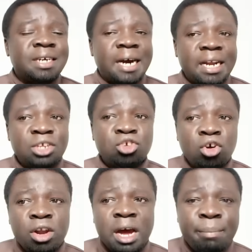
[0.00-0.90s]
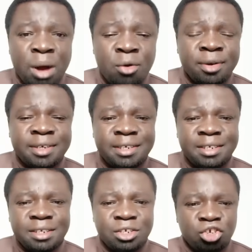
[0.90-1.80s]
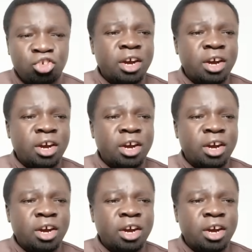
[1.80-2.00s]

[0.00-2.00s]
And it's all about, you know,